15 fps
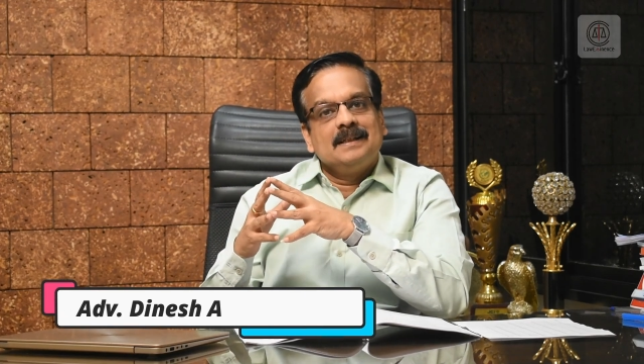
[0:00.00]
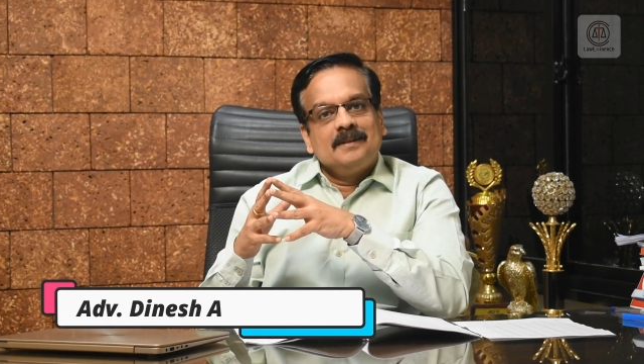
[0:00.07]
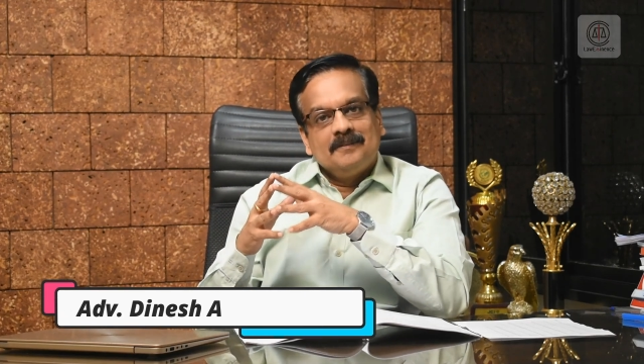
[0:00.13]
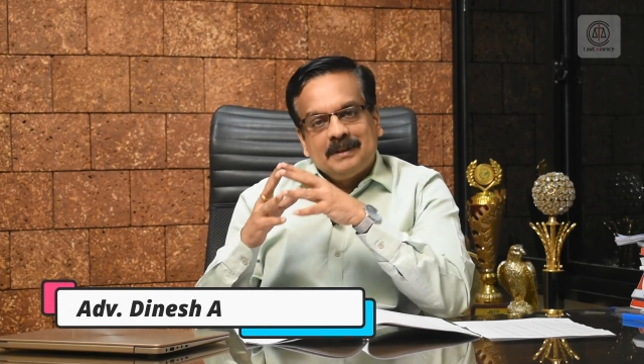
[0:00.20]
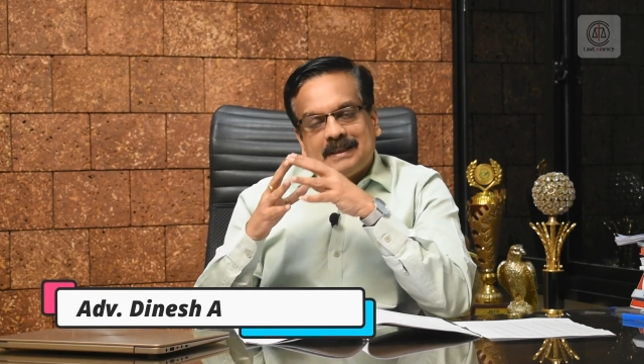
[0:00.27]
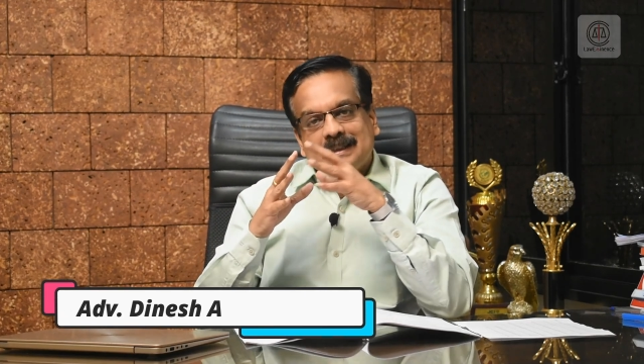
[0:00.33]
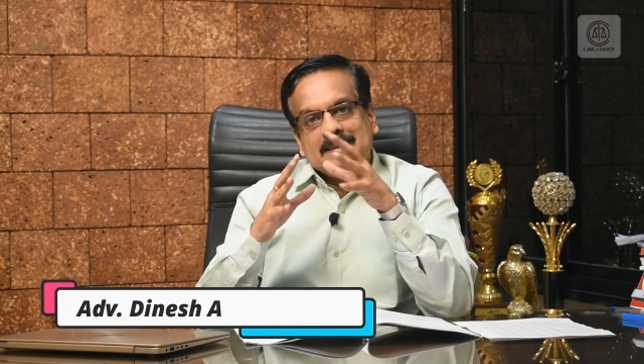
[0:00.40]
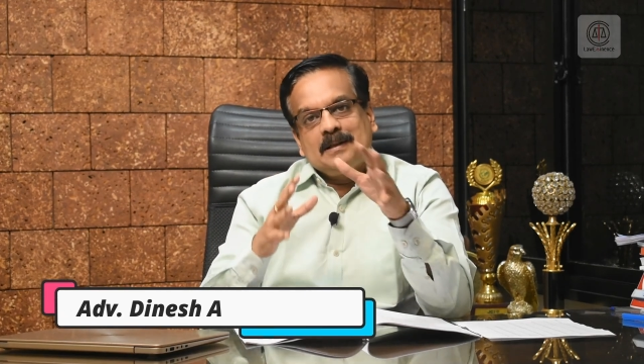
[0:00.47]

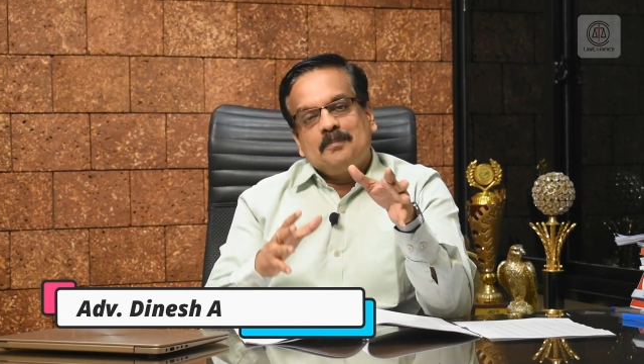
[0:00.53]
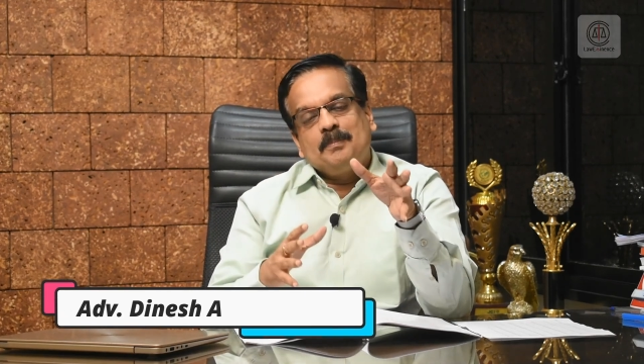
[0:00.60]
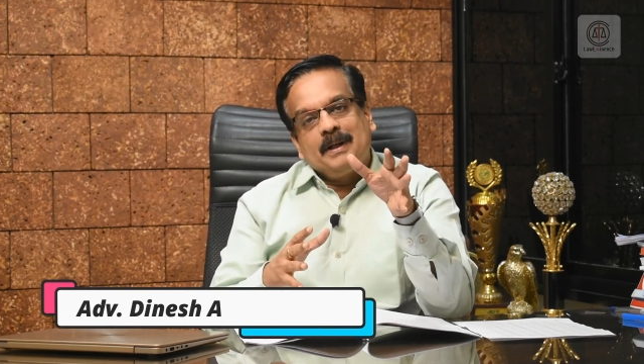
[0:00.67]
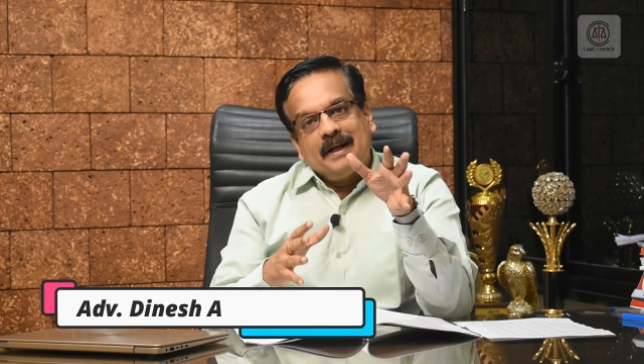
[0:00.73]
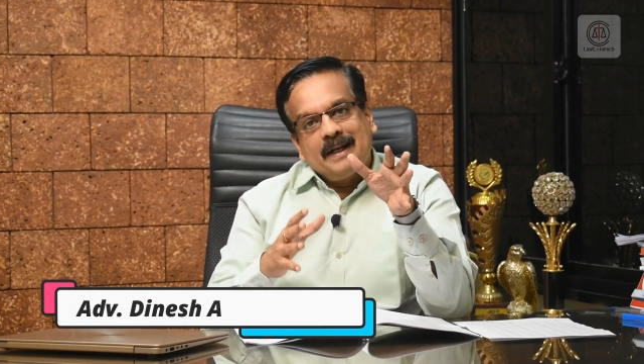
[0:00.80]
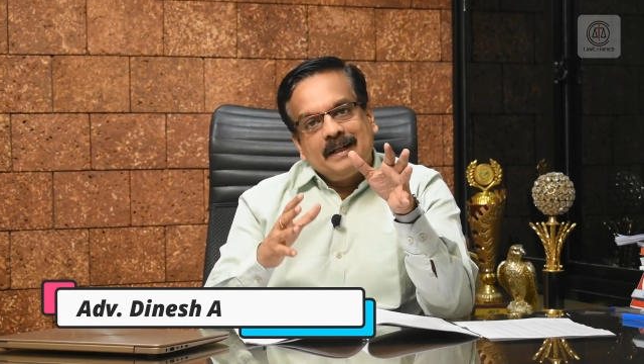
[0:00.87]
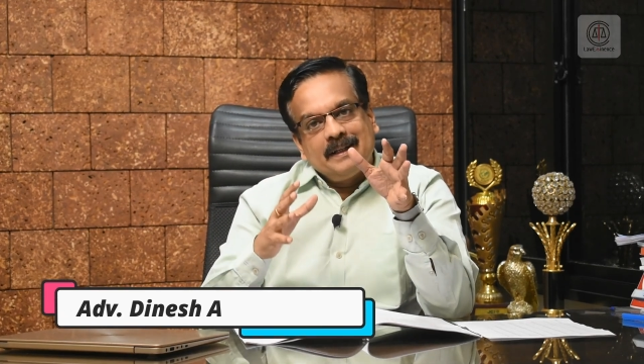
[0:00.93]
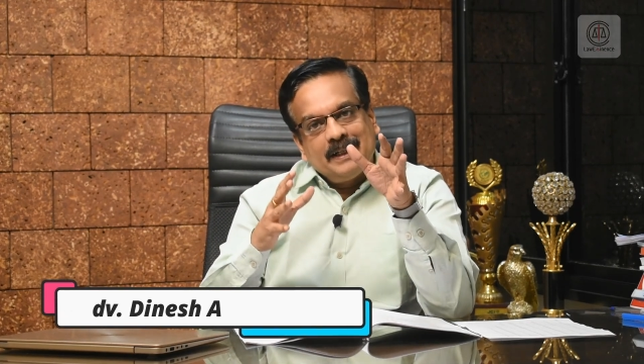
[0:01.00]
which has
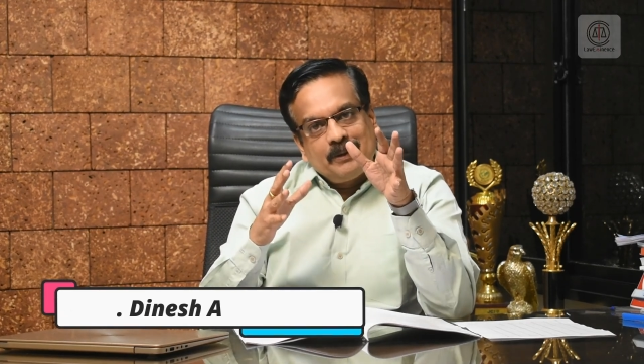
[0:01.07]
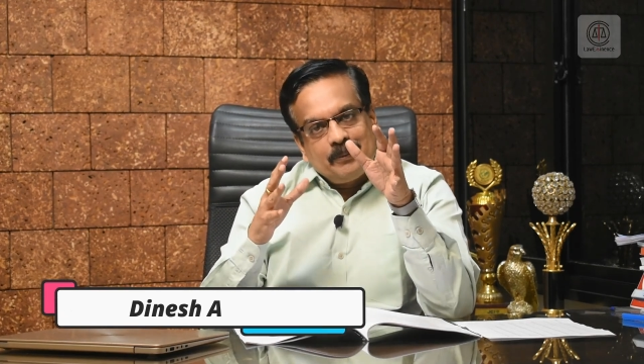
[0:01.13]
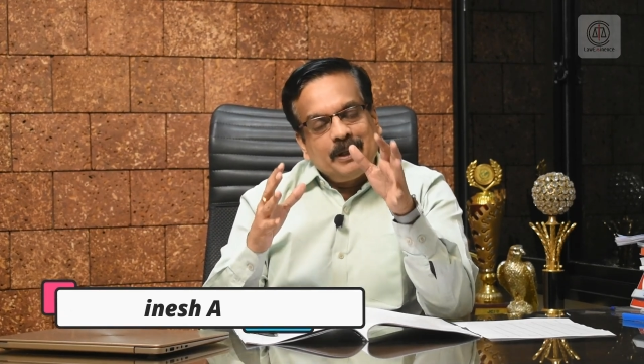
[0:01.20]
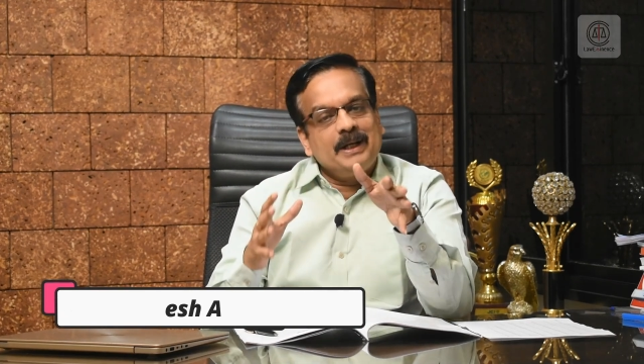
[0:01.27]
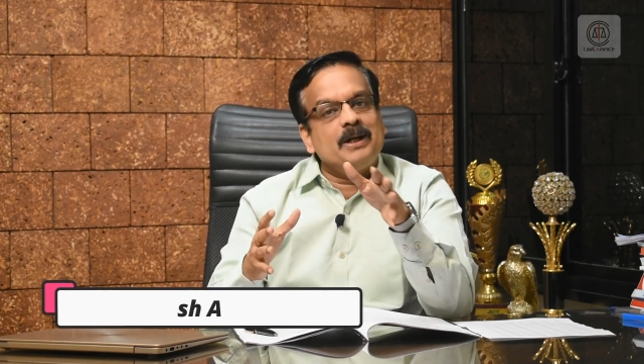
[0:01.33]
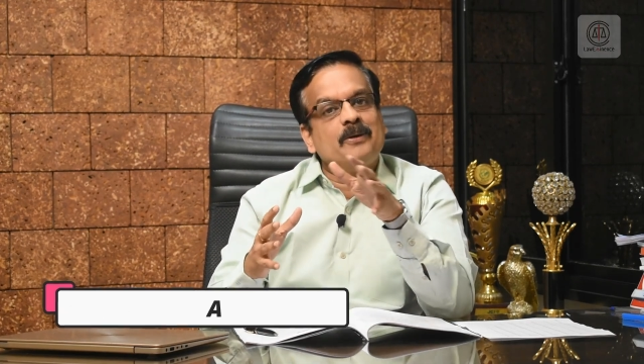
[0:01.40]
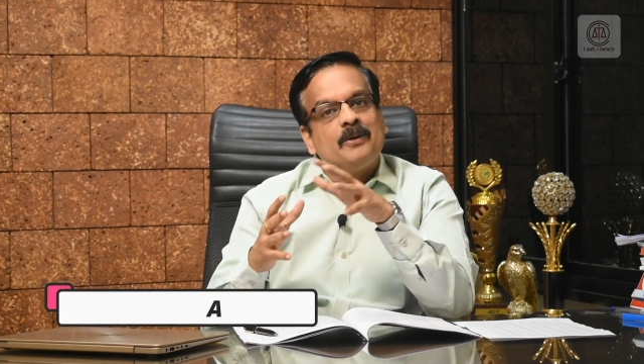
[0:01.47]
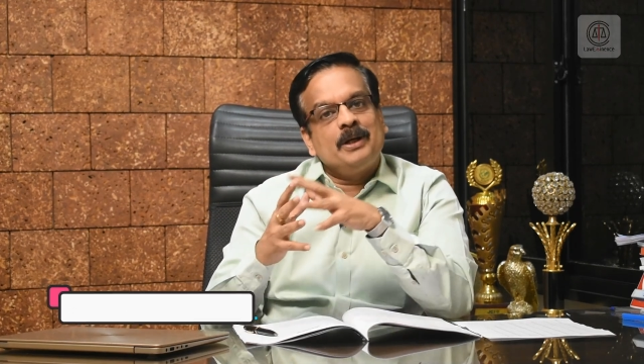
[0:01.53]
appeared in the
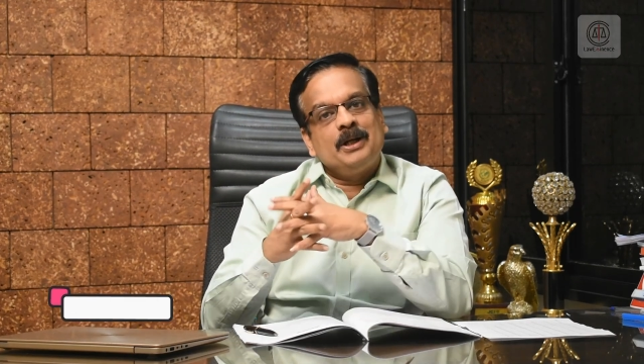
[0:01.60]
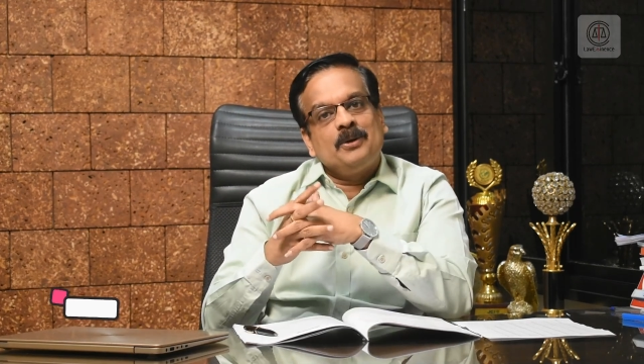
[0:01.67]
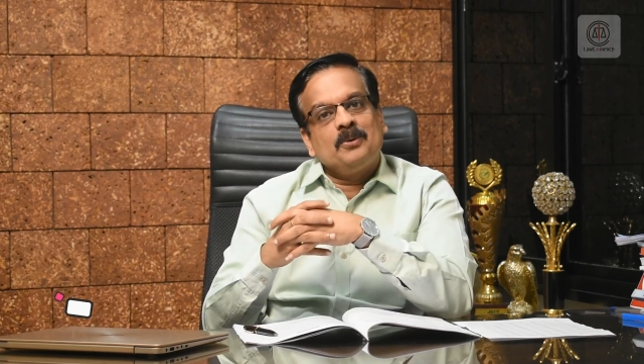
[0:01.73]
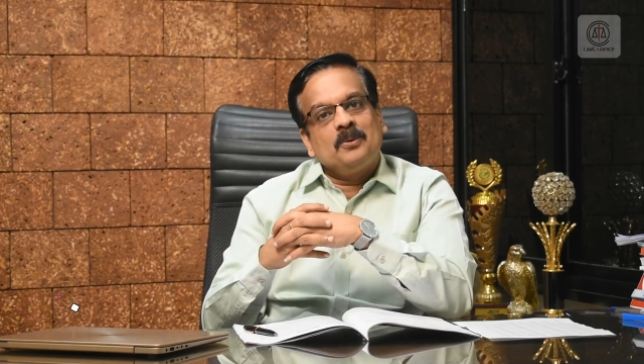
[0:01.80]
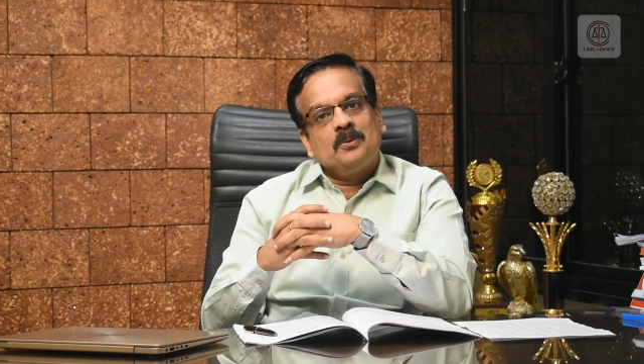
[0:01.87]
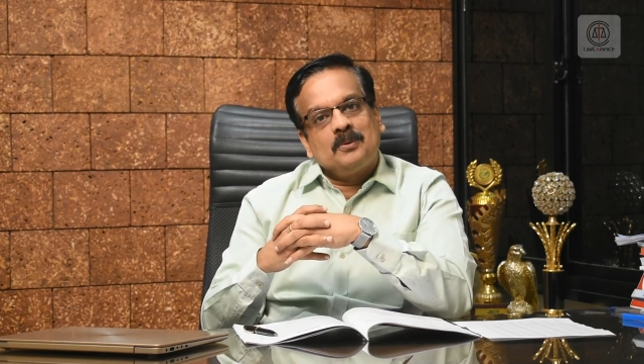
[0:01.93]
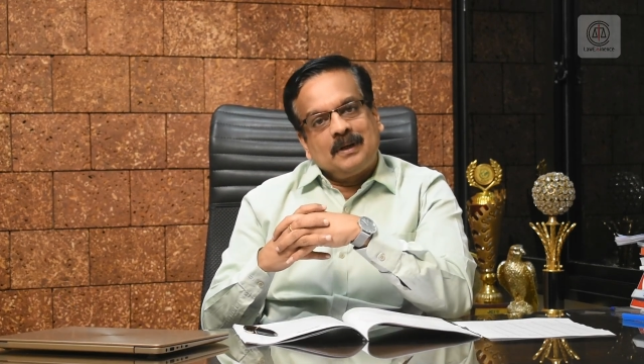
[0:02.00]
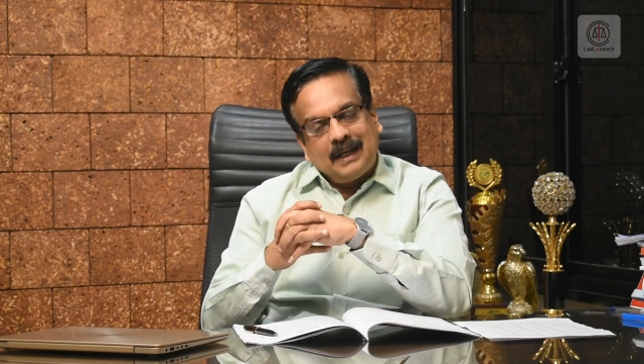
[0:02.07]

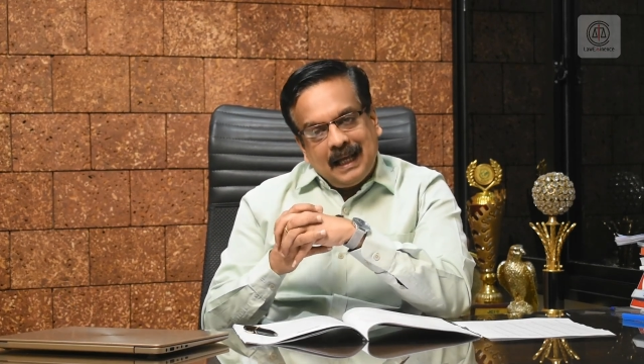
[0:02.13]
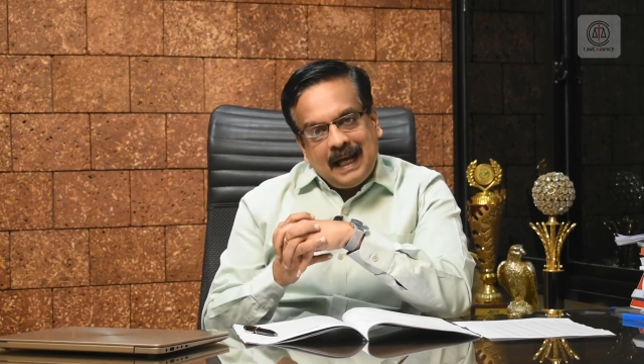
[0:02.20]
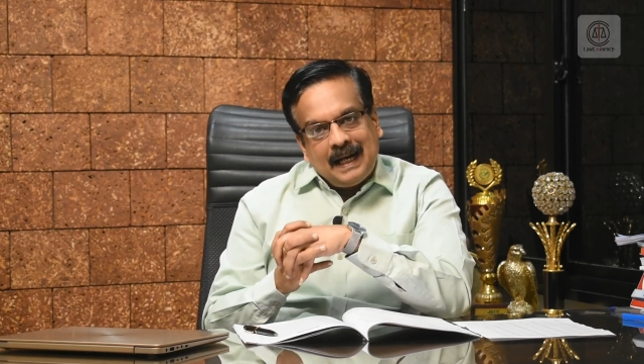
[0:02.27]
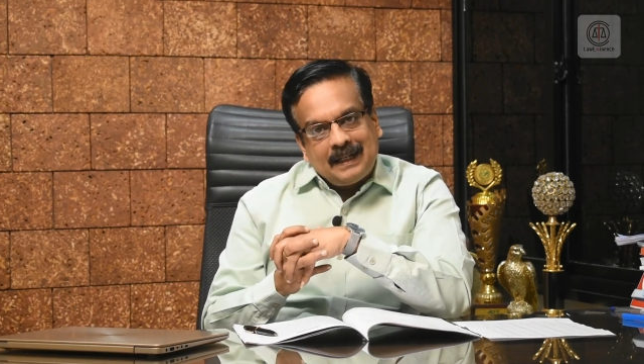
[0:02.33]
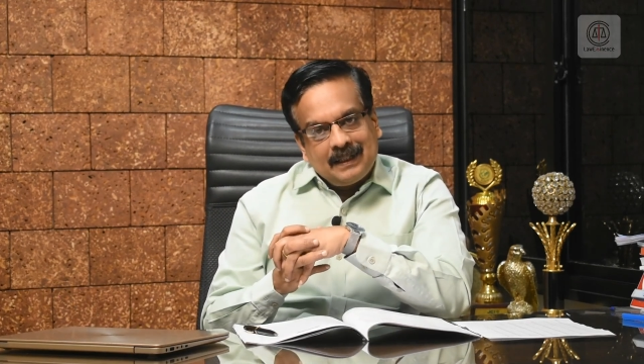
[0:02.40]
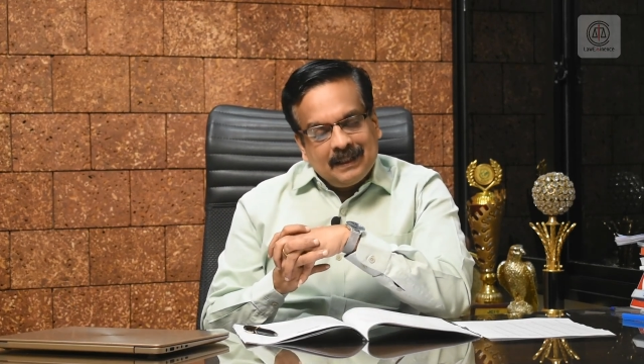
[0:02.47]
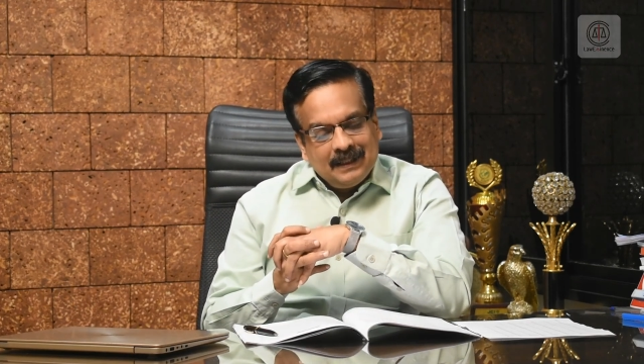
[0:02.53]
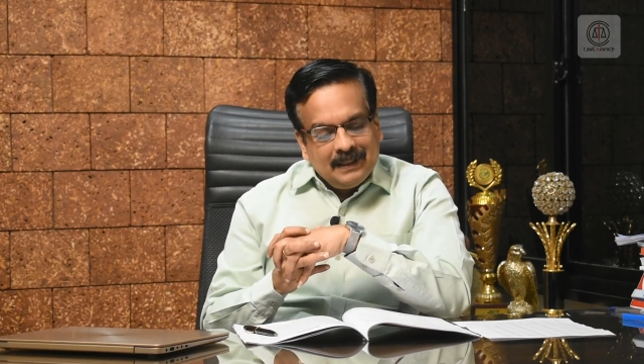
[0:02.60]
2022
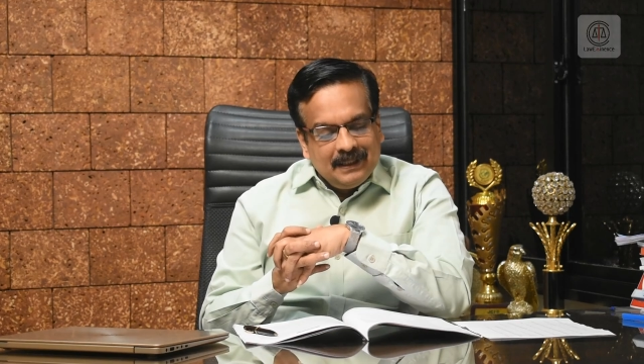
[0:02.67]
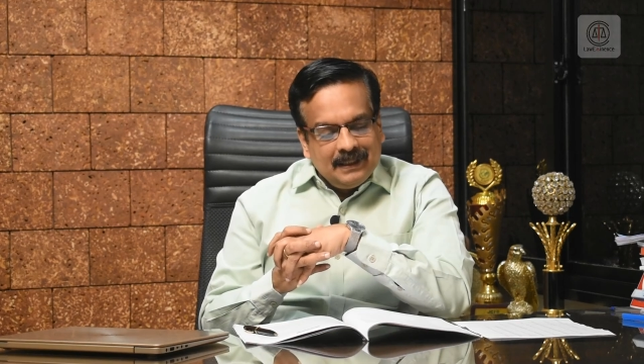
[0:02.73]
CLAT,